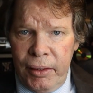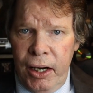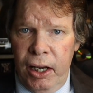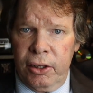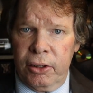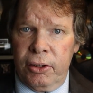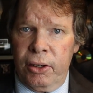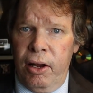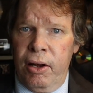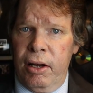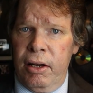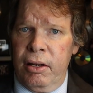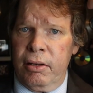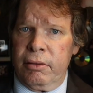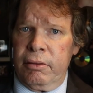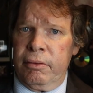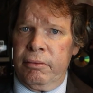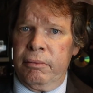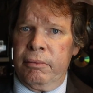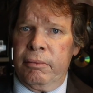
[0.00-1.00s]
a
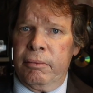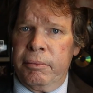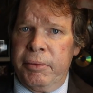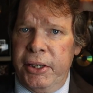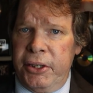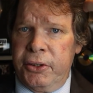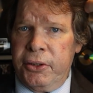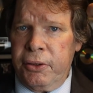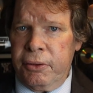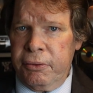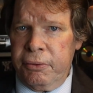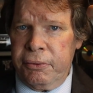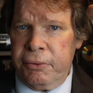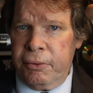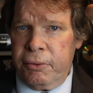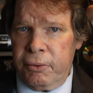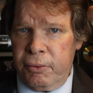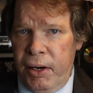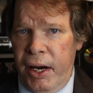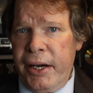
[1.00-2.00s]
long piece of
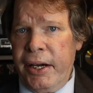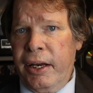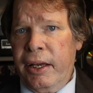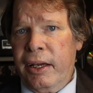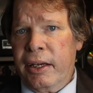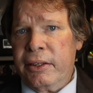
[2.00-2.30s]
writing,